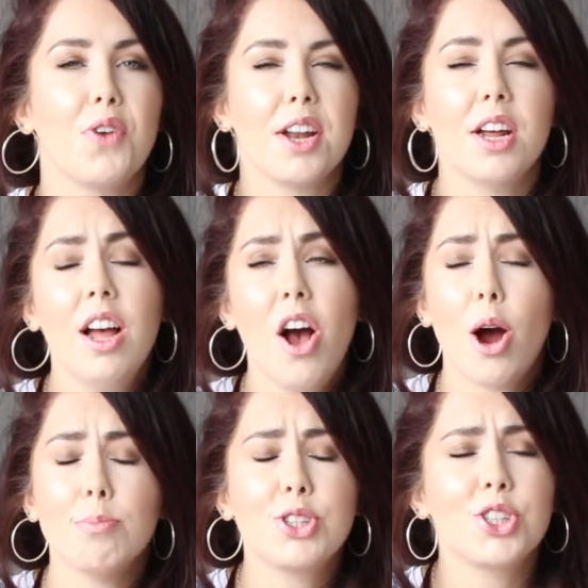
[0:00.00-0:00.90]
fun.
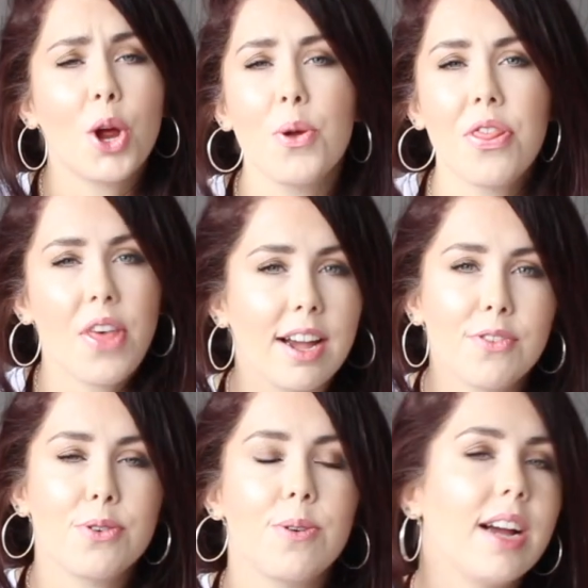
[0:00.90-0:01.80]
I'm so
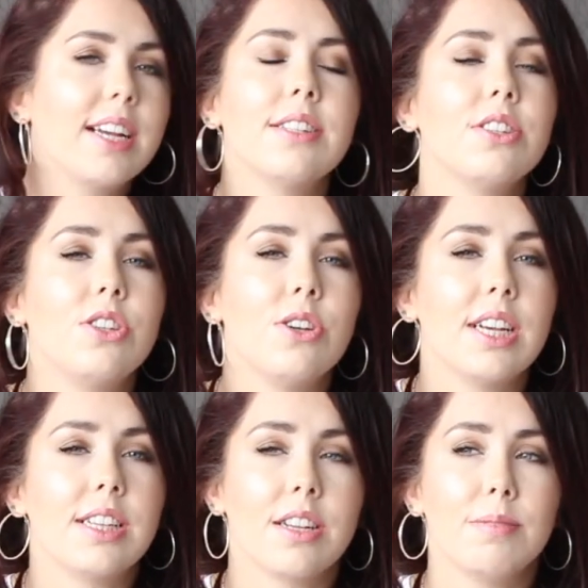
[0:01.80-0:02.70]
thankful I get to do this.